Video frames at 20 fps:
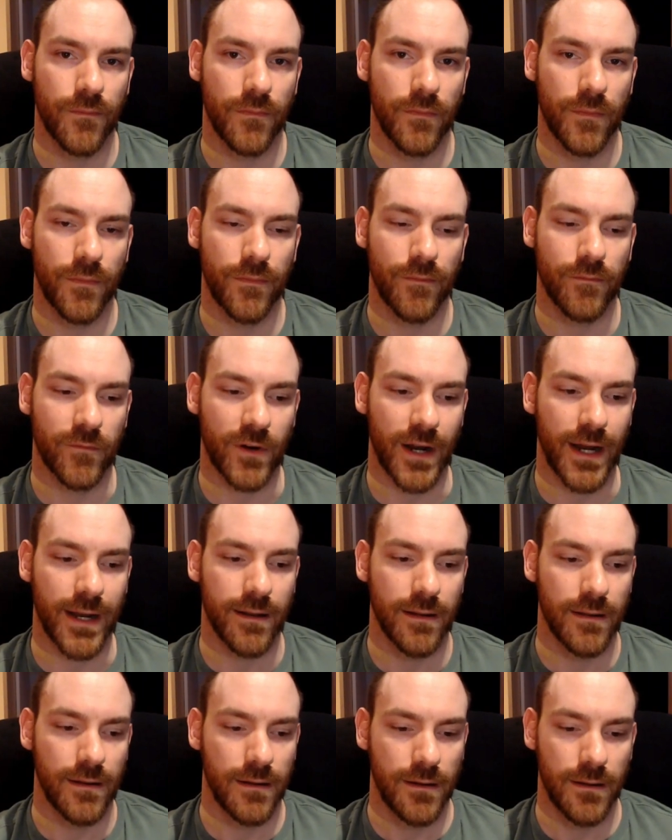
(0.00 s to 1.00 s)
right?
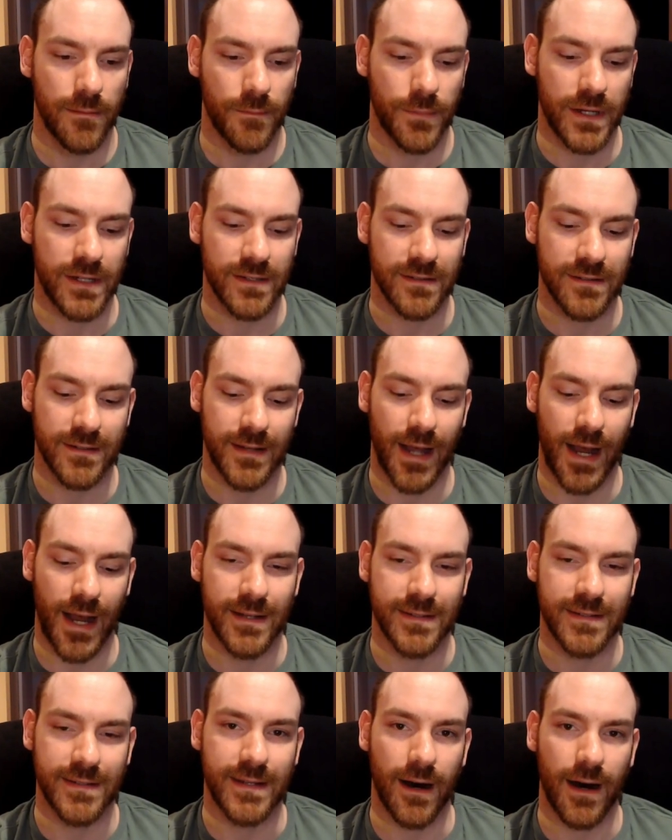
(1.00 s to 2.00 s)
Because that
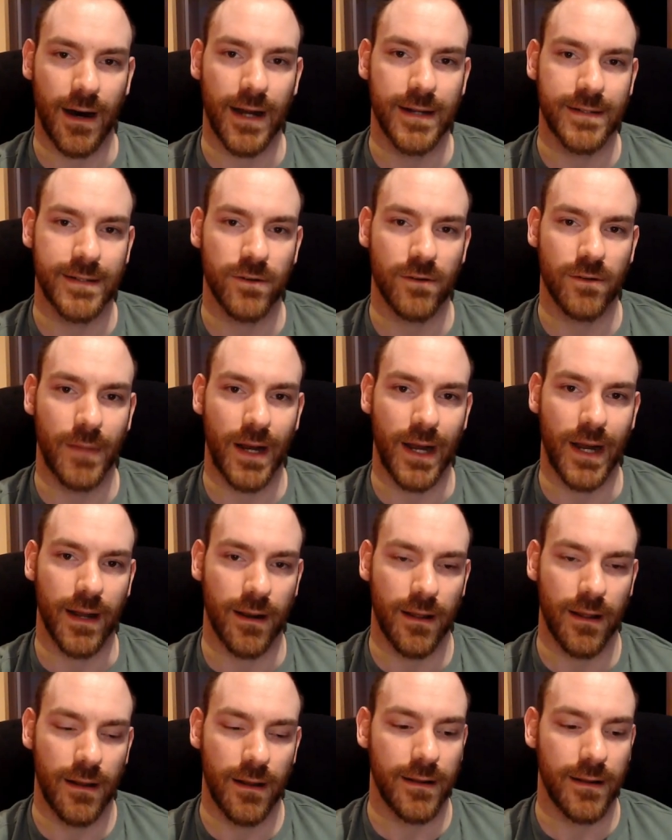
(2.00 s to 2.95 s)
is the ideal man.